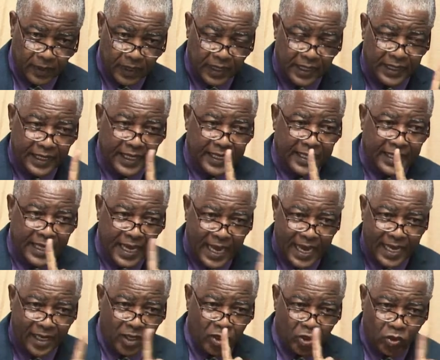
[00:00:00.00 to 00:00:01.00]
They
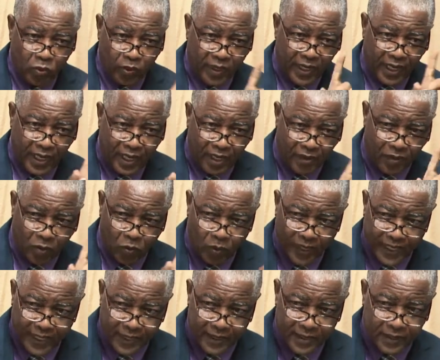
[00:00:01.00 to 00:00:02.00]
can't do it
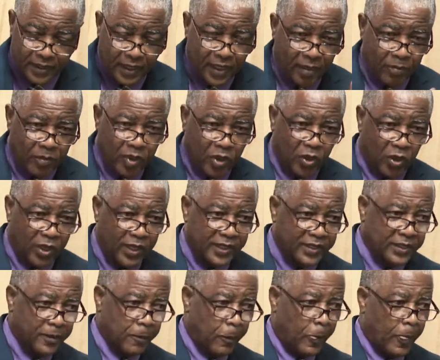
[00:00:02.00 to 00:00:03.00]
otherwise,
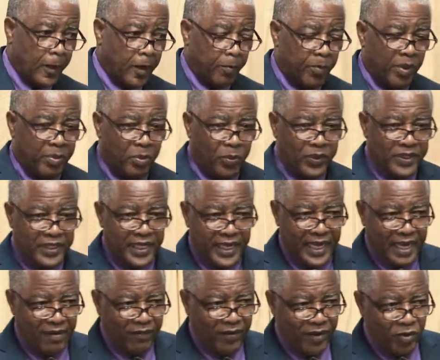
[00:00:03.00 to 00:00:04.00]
because people were saying,
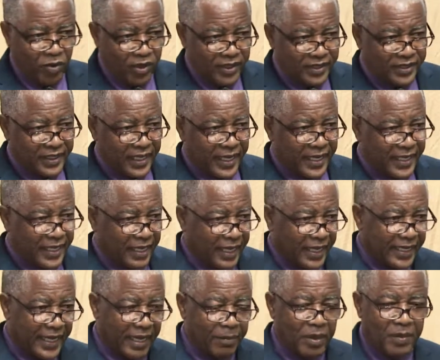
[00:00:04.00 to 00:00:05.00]
if I don't sign, they're going
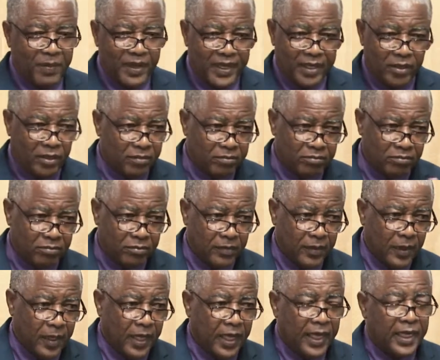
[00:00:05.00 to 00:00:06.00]
to take my money.
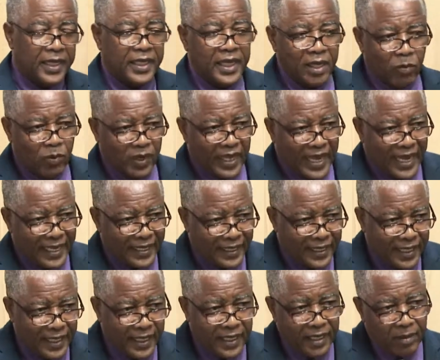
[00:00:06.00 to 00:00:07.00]
They will
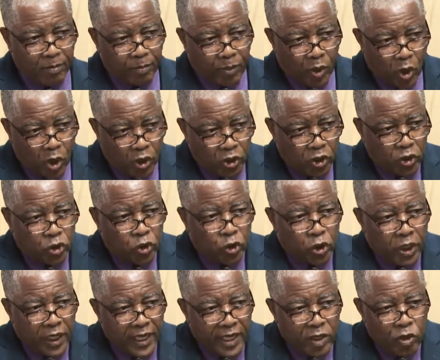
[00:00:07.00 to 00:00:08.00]
allocate a bond
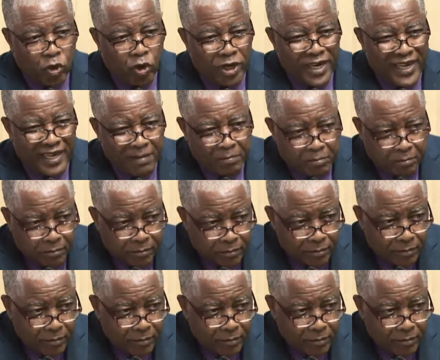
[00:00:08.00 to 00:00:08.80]
in your name.